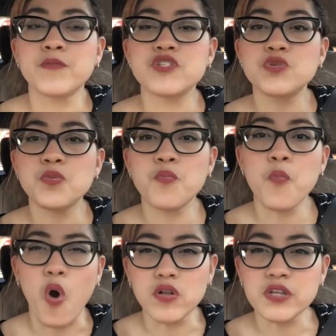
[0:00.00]

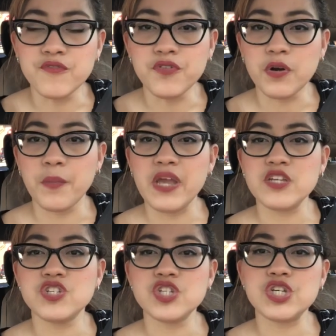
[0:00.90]
small
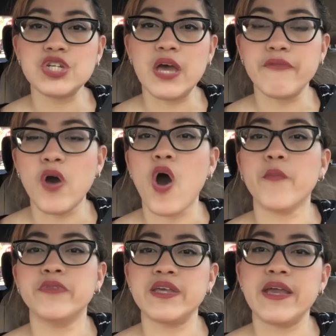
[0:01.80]
information and
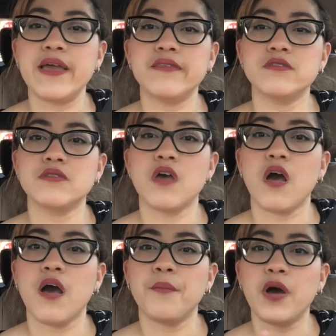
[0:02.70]
updates
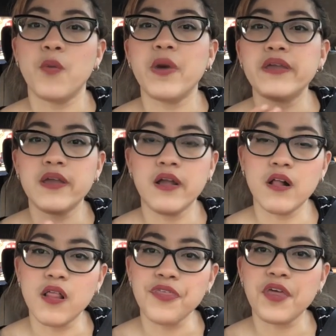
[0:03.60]
about my
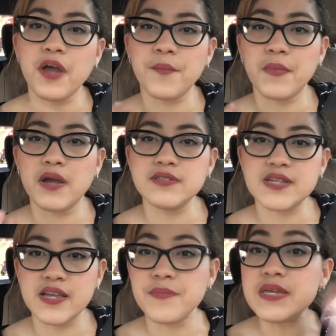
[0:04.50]
health and my
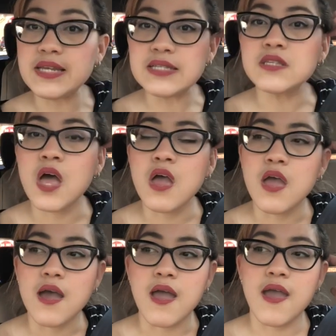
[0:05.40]
diabetes.
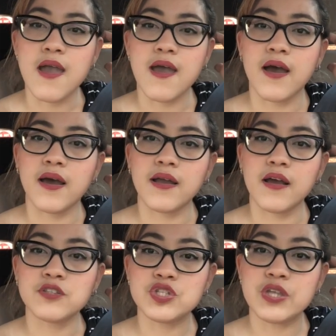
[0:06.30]
And
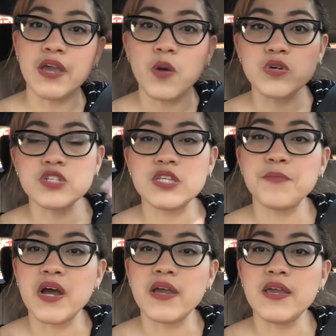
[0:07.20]
today I was
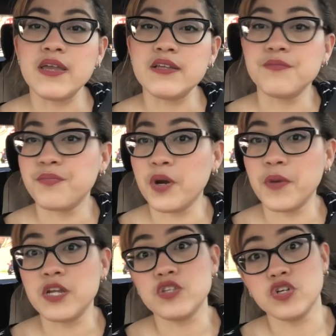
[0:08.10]
in my
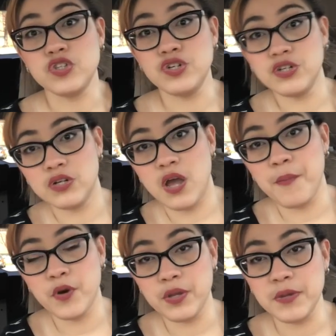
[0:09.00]
primary doctor
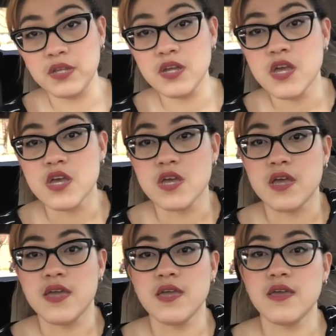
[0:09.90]
appointment,
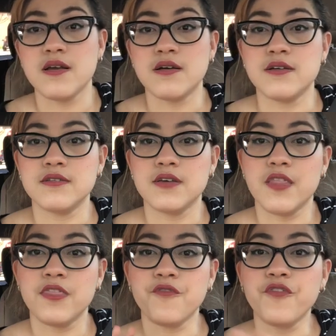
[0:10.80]
and
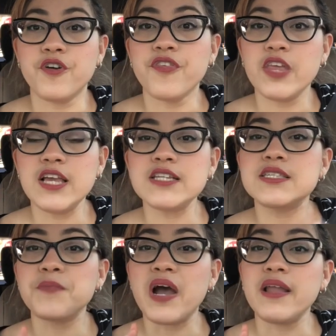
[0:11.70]
the first thing
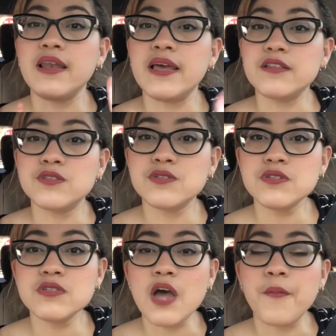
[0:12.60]
is my
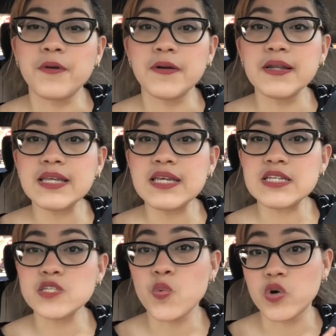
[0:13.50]
lentus apparently
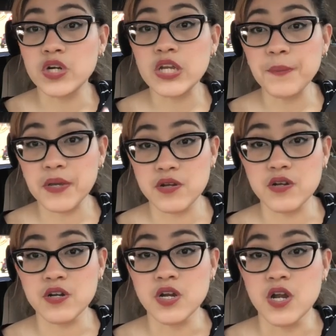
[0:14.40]
is working
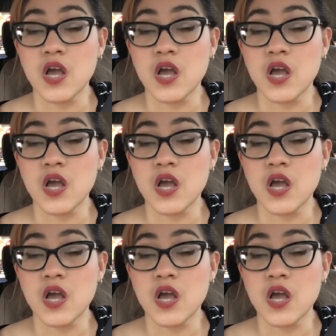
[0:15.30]
better